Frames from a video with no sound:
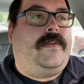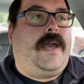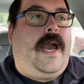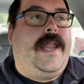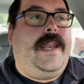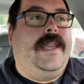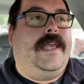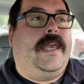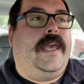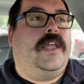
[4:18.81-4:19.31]
I
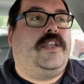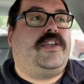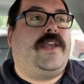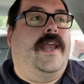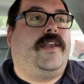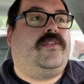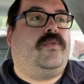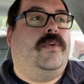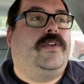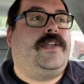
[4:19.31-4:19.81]
didn't get a
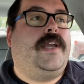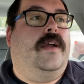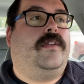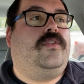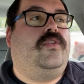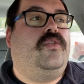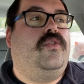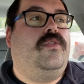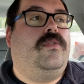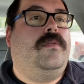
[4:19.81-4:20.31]
chance to reach out
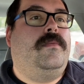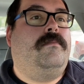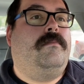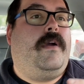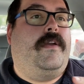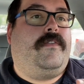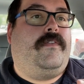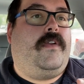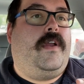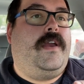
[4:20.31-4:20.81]
to
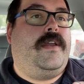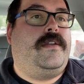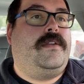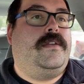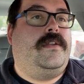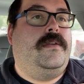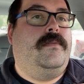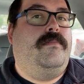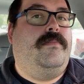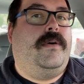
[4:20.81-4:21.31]
my
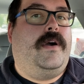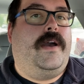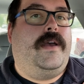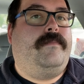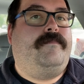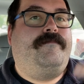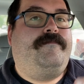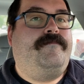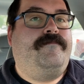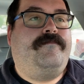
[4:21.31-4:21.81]
friend, but
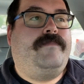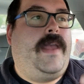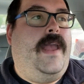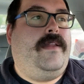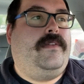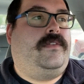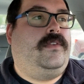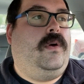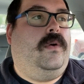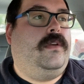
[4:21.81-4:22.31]

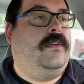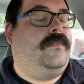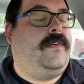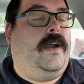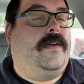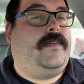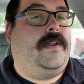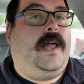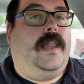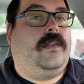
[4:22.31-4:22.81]
it's only
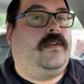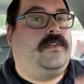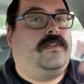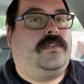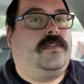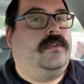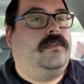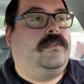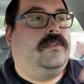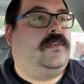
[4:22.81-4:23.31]

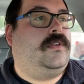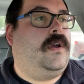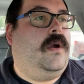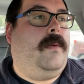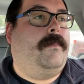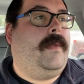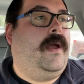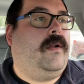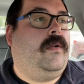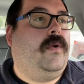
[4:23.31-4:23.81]
$5, so
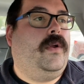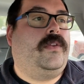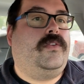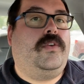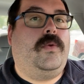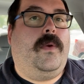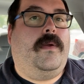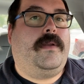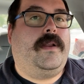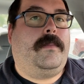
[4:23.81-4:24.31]
I'm not really too
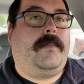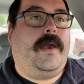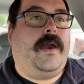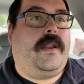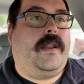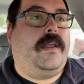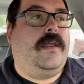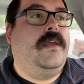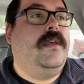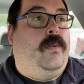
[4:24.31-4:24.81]
worried about it.